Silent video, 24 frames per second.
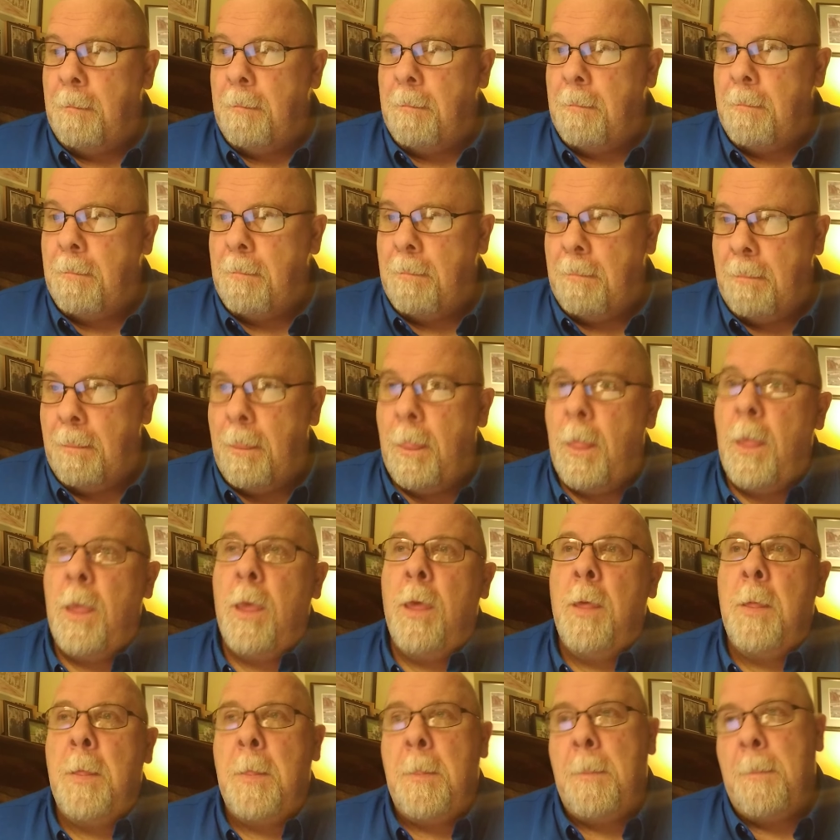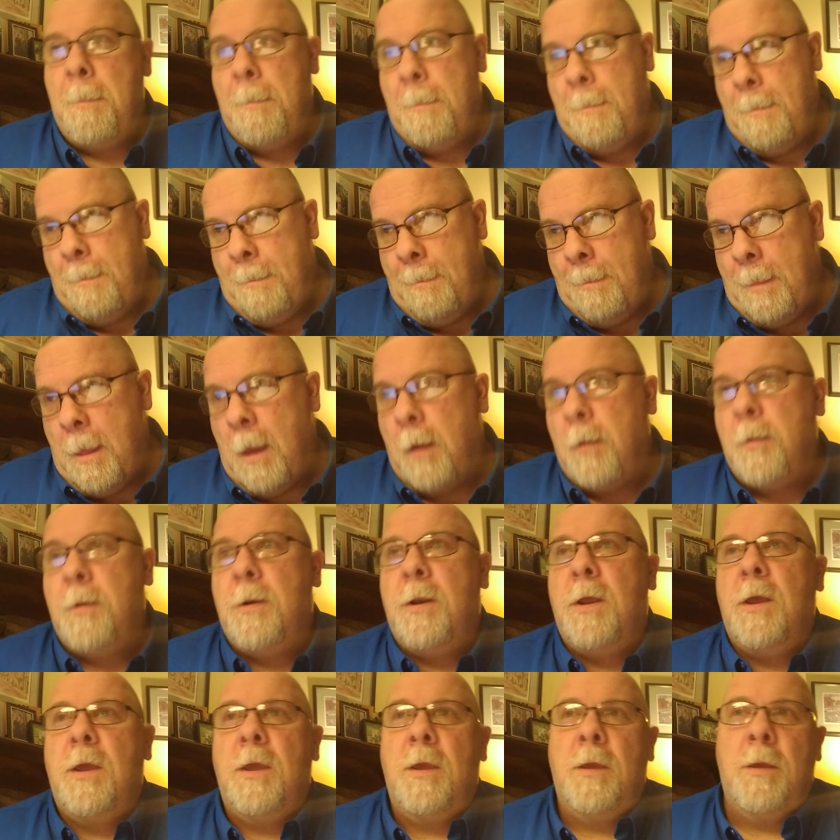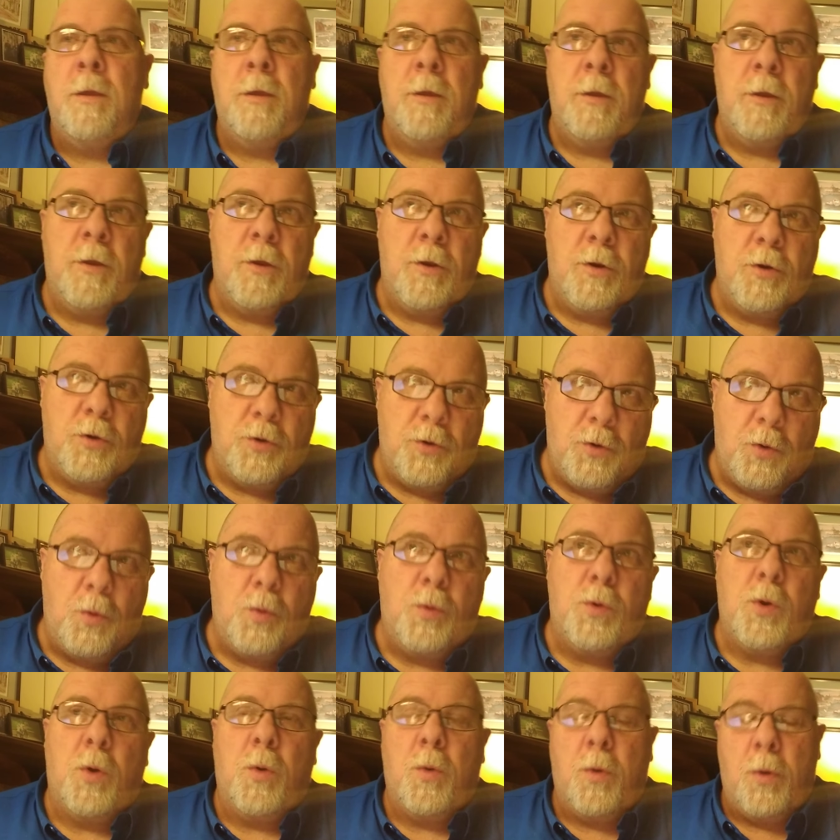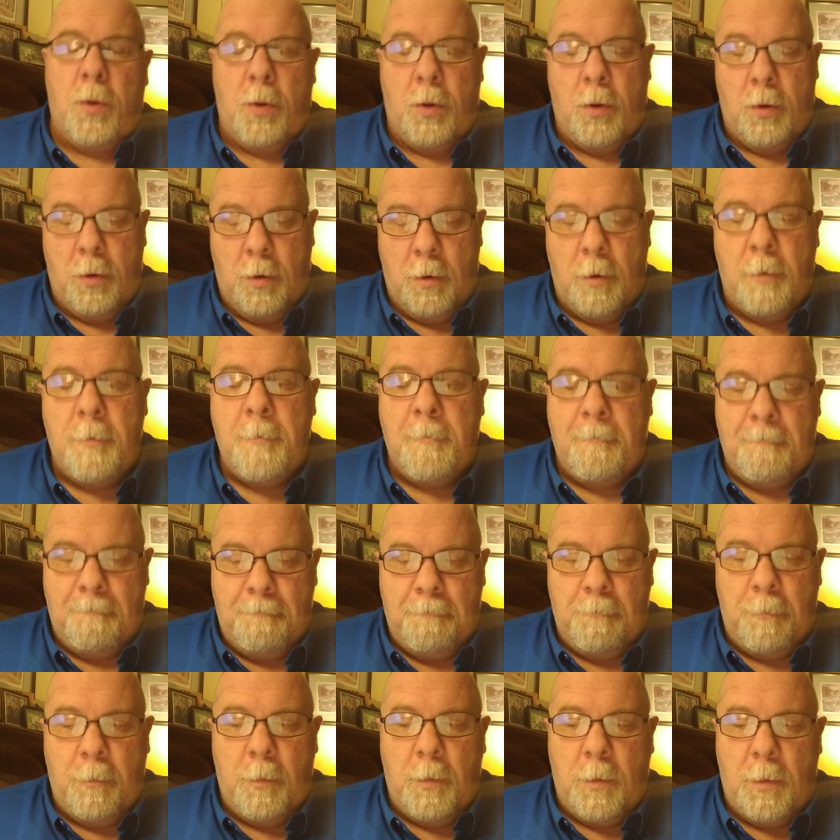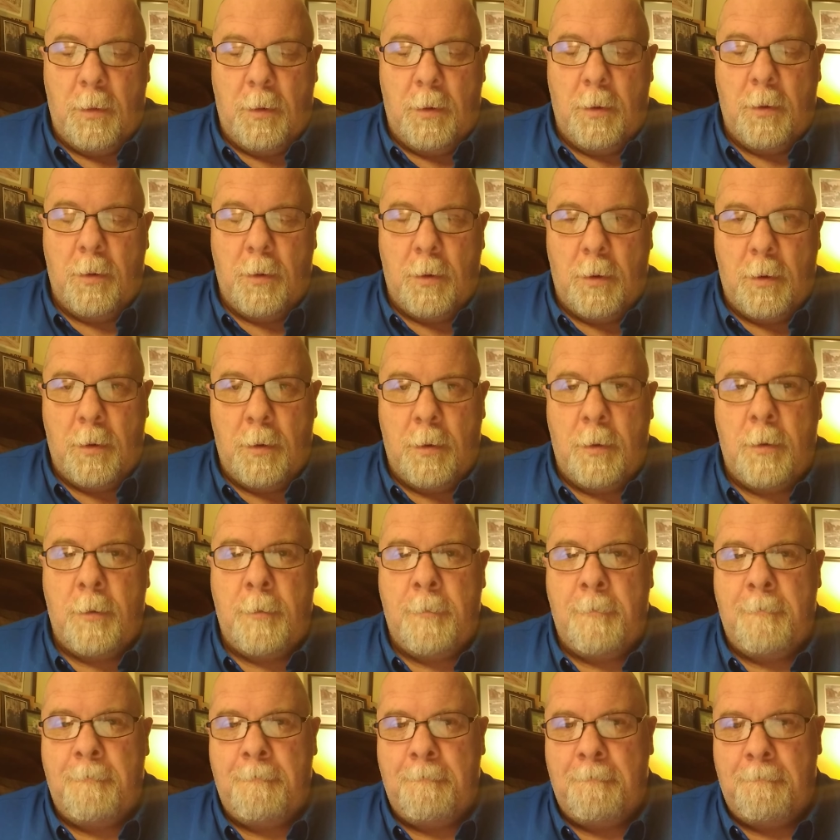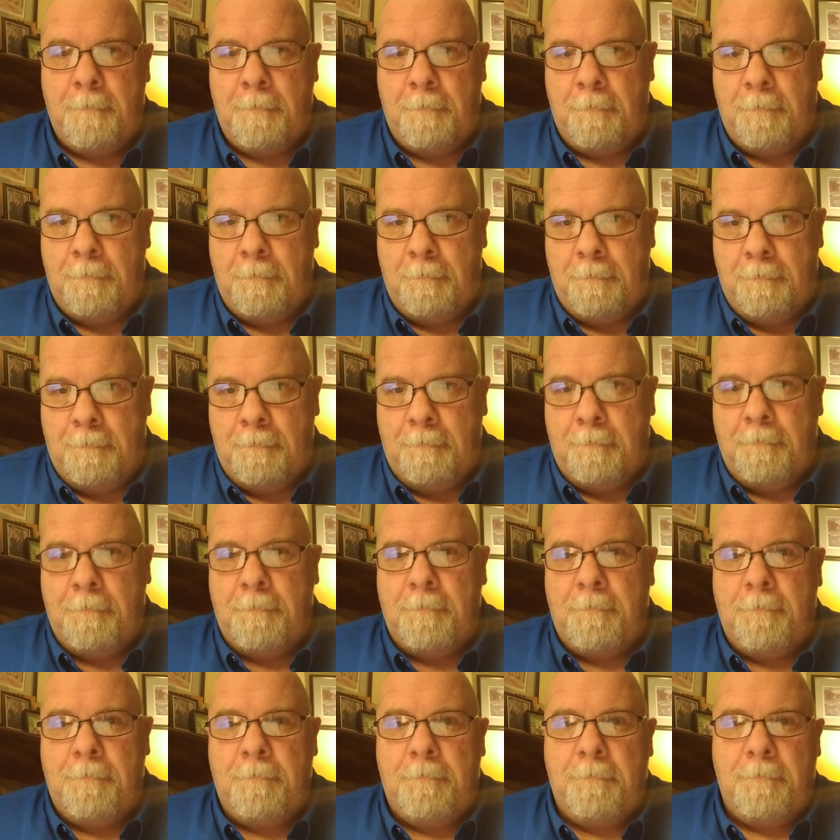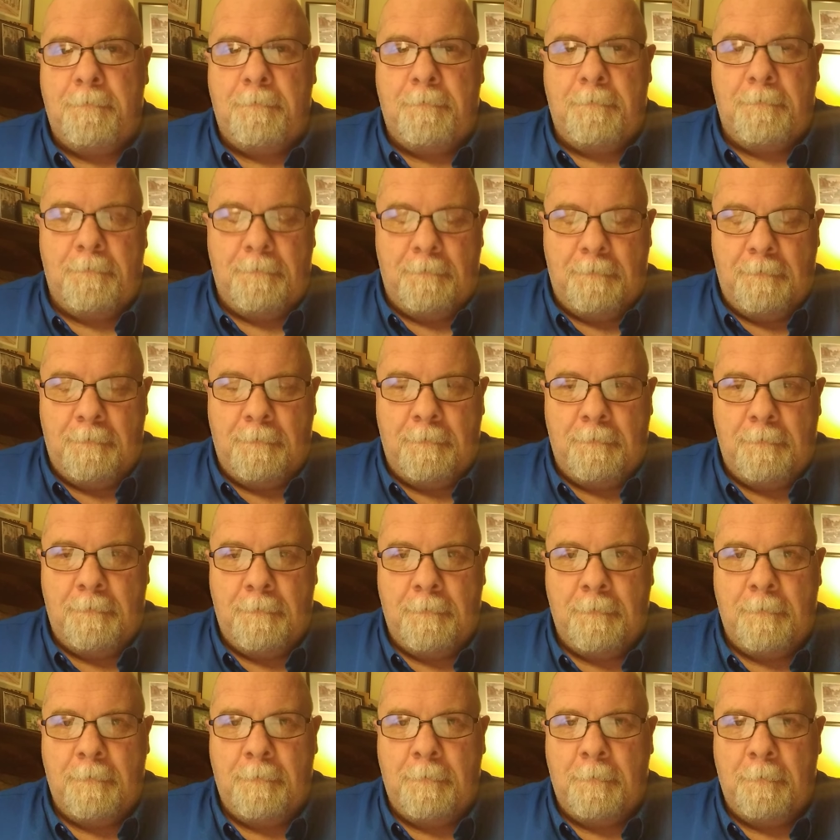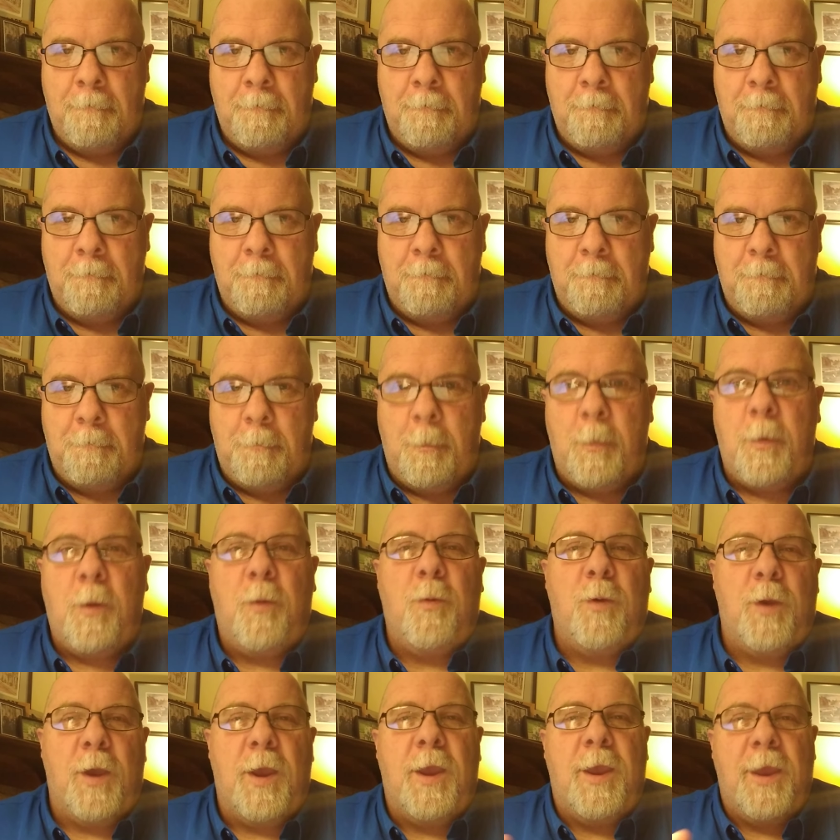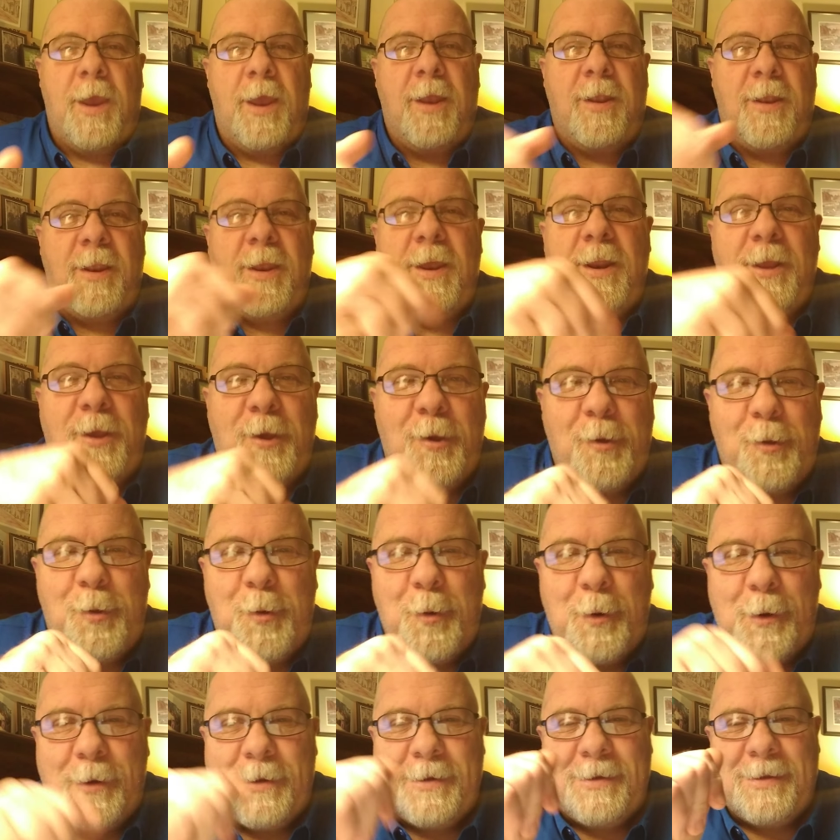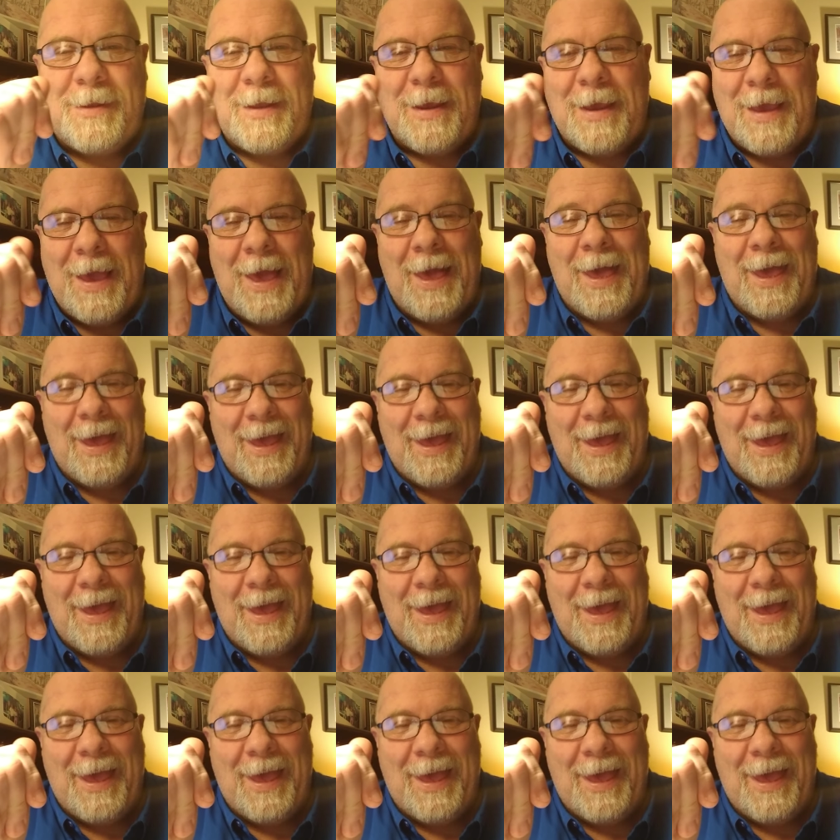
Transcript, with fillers: Hutas, Halte Tuto Hutas, Halte Tuto Okay, I have to let it go through its thing.